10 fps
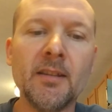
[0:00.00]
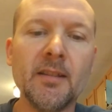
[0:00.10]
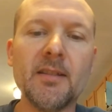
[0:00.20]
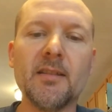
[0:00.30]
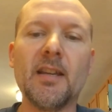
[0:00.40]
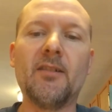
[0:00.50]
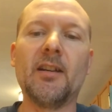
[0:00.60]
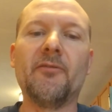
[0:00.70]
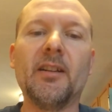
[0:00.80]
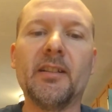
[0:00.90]
This is how I
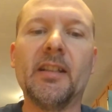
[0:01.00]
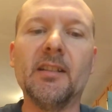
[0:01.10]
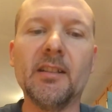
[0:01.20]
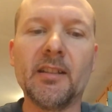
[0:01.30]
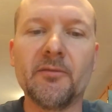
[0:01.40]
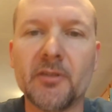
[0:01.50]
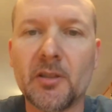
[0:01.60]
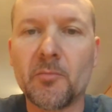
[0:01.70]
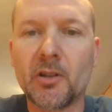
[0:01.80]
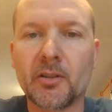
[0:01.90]
found healing for
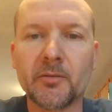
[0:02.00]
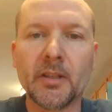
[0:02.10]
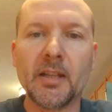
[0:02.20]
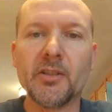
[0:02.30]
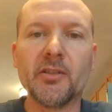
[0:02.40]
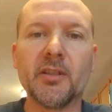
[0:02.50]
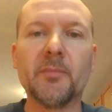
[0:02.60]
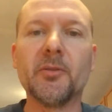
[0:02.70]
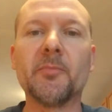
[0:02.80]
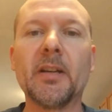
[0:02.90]
a broken
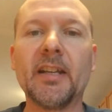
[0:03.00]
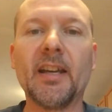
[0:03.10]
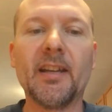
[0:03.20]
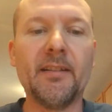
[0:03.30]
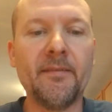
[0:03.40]
relationship with my dad.